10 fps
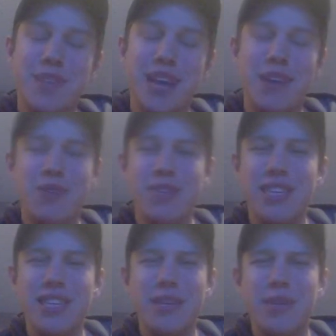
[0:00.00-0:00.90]
I don't
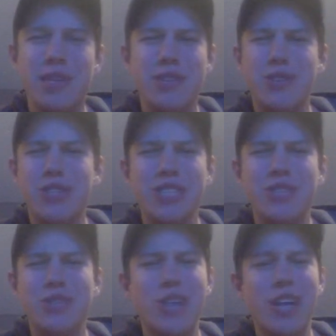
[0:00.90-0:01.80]
think anybody is really
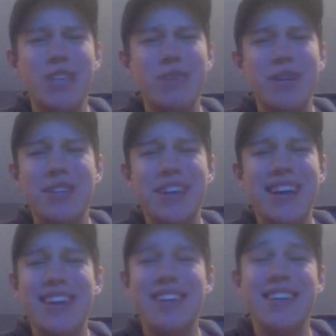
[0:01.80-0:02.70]
too shocked about
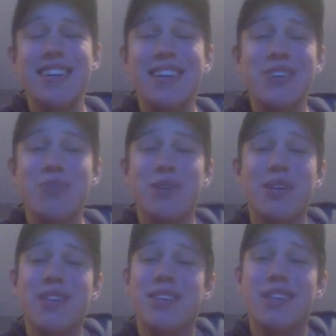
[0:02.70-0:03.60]
that. You
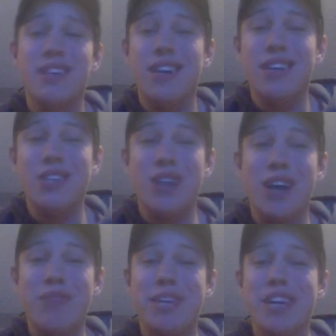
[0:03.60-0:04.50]
put a
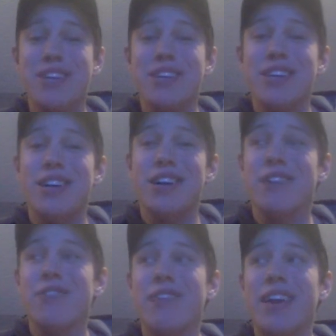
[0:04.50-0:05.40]
tribe together
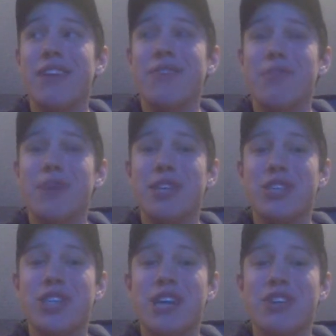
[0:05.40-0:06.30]
of 8 of the
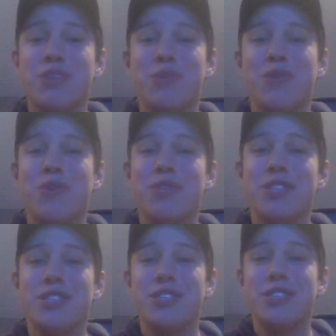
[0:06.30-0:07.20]
best challenge
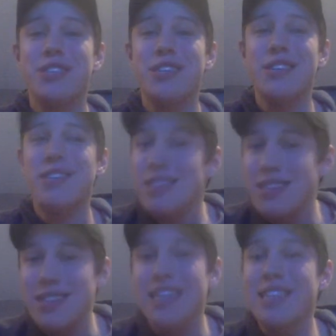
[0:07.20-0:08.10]
performers
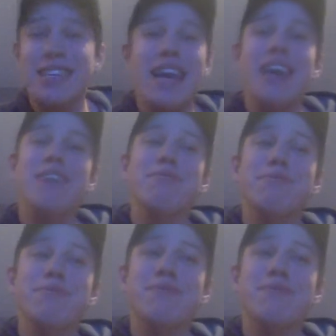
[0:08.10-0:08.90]
in the game,